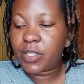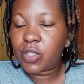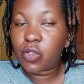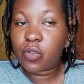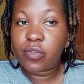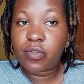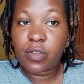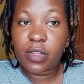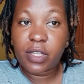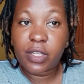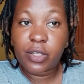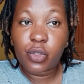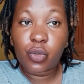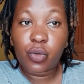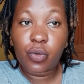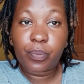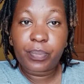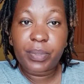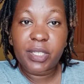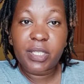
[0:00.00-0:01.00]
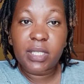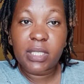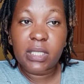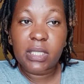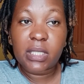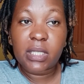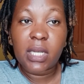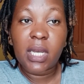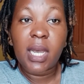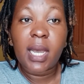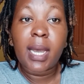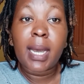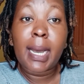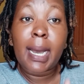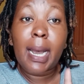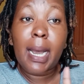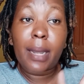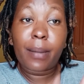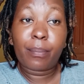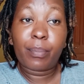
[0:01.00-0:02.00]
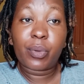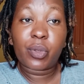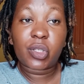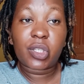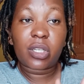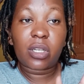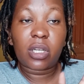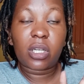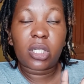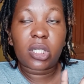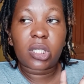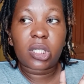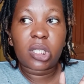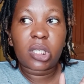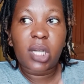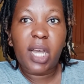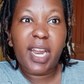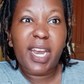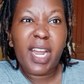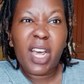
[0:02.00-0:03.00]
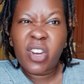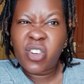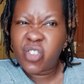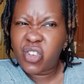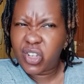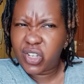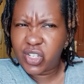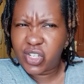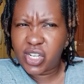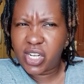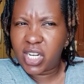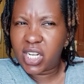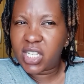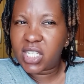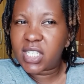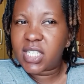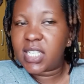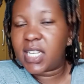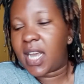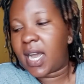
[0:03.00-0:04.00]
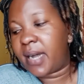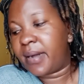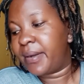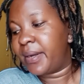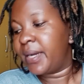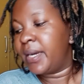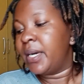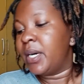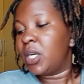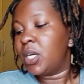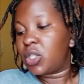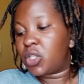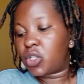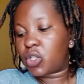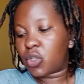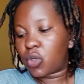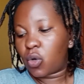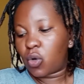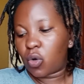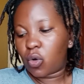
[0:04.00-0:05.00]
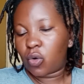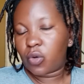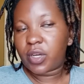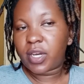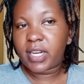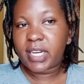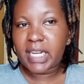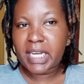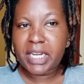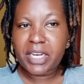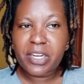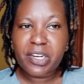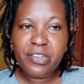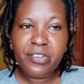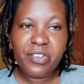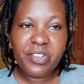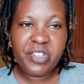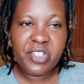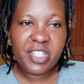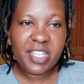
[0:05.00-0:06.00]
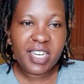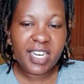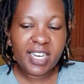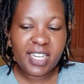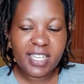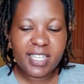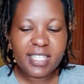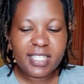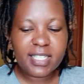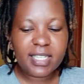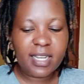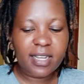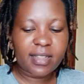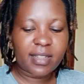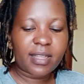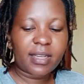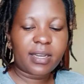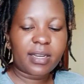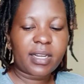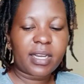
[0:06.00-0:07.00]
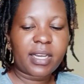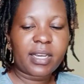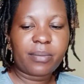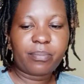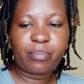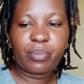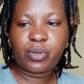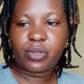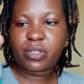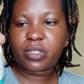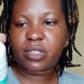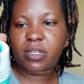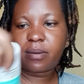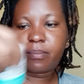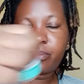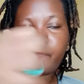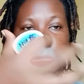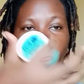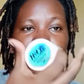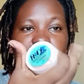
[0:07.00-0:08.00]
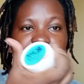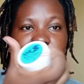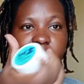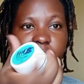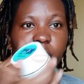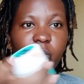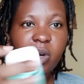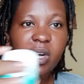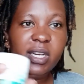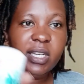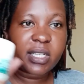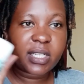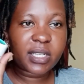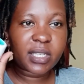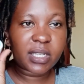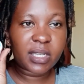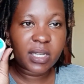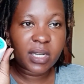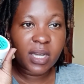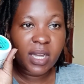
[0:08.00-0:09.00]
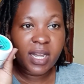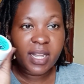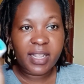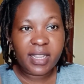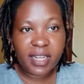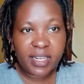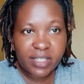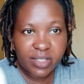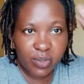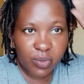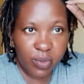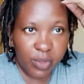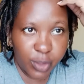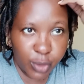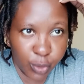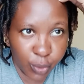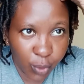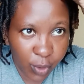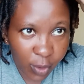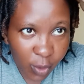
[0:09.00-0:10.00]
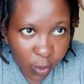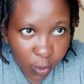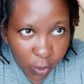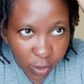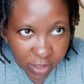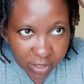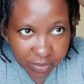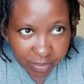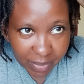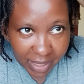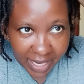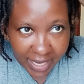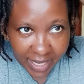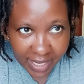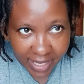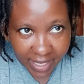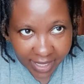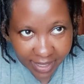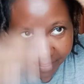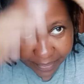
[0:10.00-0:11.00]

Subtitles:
so for the two pieces I bought it 900 shillings here. So 900 shillings, and then I bought a molding wax that is going to hold my